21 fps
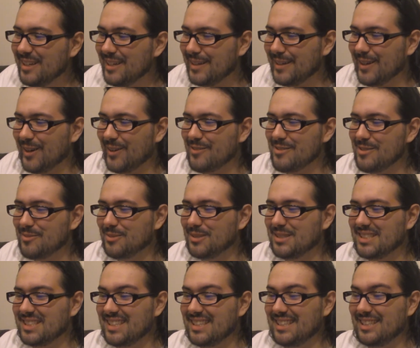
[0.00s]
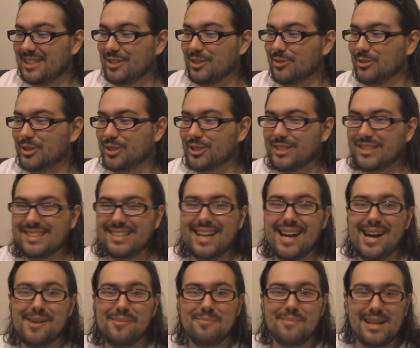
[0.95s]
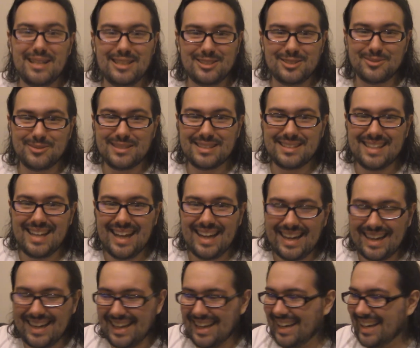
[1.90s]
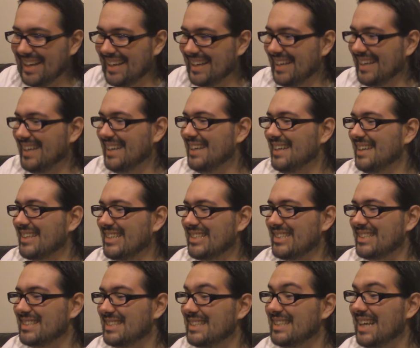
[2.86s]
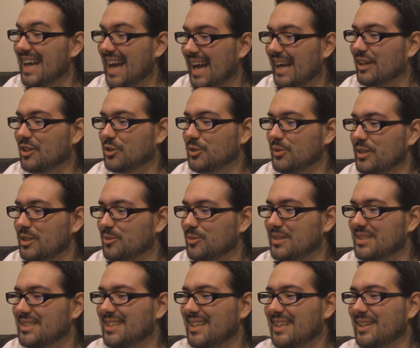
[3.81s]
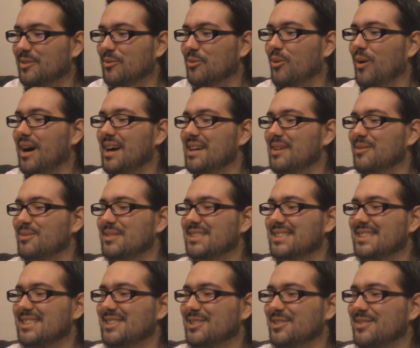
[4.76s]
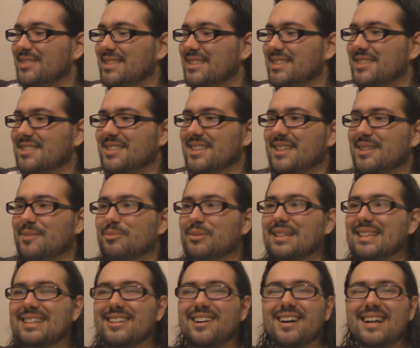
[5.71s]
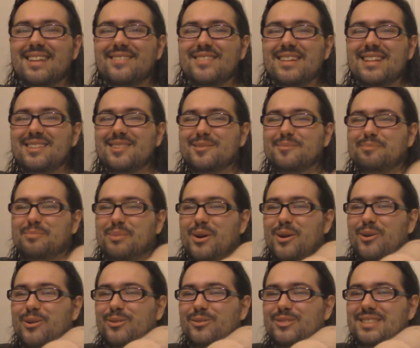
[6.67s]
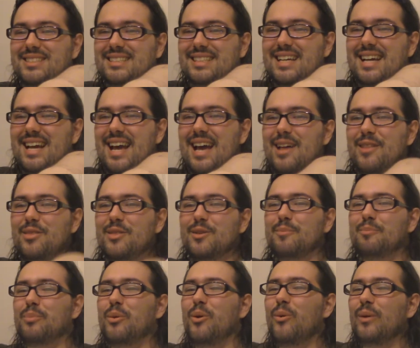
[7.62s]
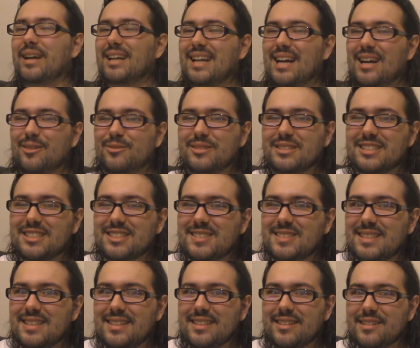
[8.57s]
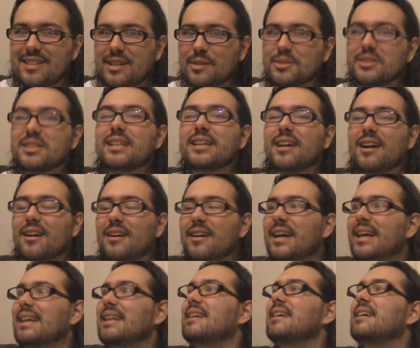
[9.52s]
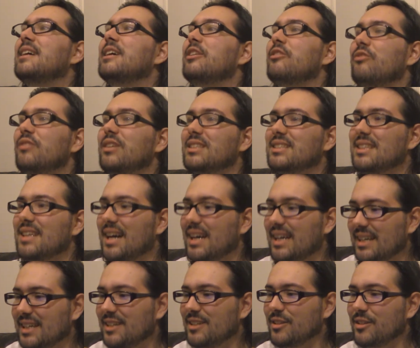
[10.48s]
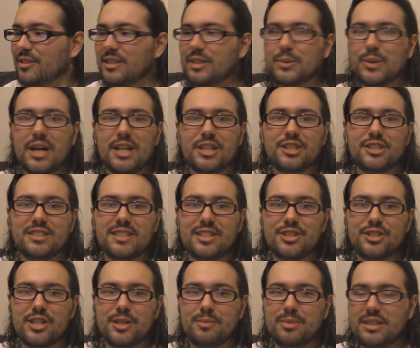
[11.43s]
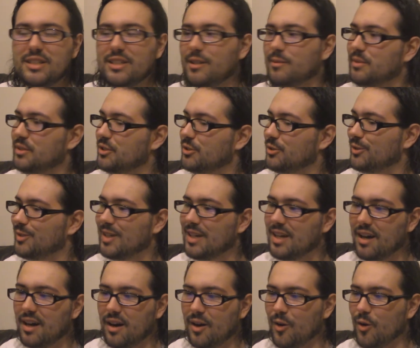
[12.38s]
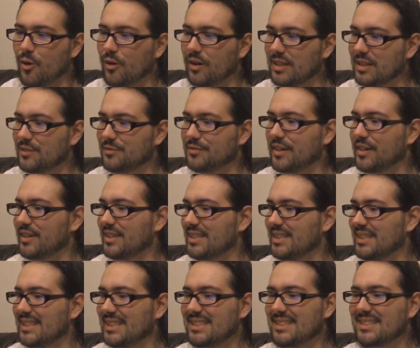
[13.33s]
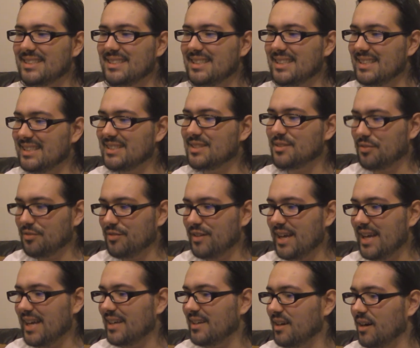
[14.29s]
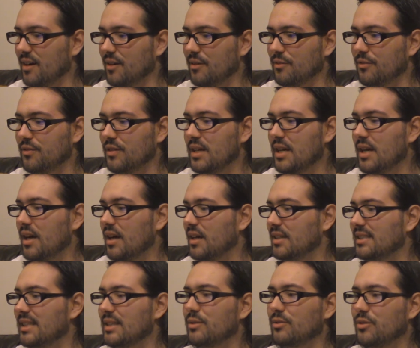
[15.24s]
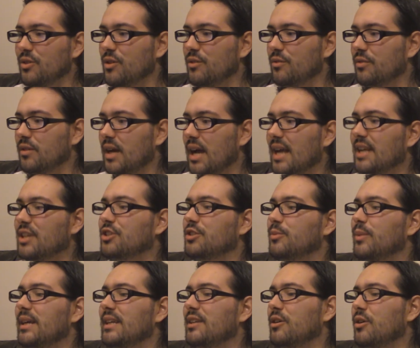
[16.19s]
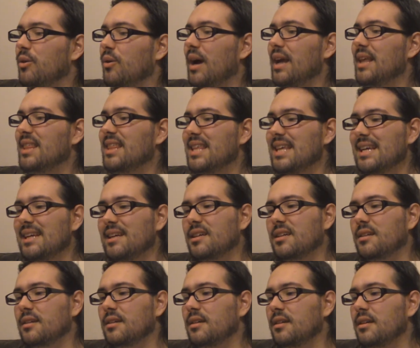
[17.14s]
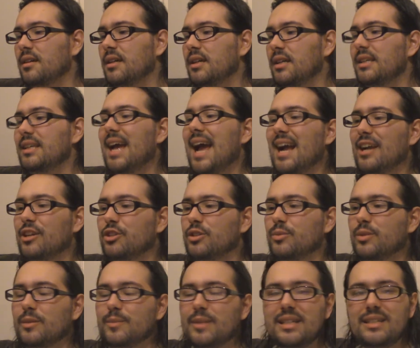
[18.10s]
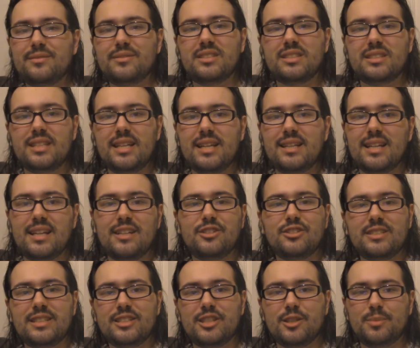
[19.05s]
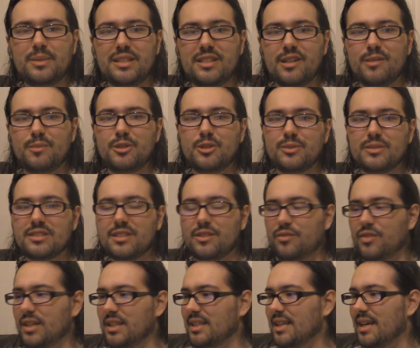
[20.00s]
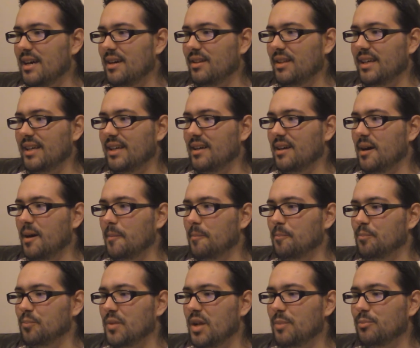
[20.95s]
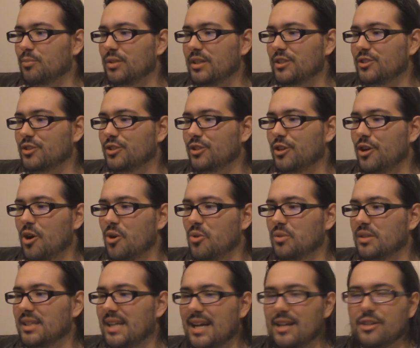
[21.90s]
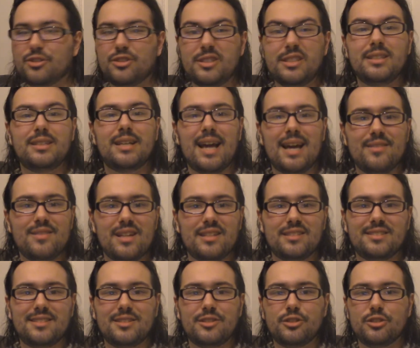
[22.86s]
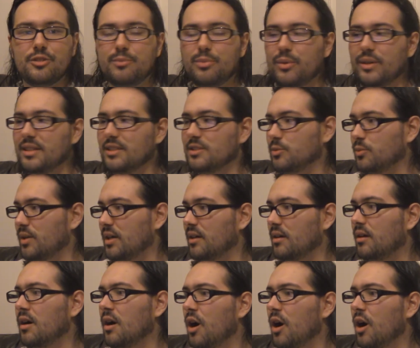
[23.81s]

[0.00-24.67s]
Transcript: Conan was like, you should not mess with that guy. Because he actually was like, why was he doing this? Like, bring it on. And then the pose and the point. I was just sitting there and I was like, all right, this guy clearly watches NJPW, or at the very least is a fan of, because I don't know if, actually, wait, no, I think, actually, what am I even saying? Not just NJPW and stuff like that. Like, I'm pretty sure Conan actually had that signature point as well.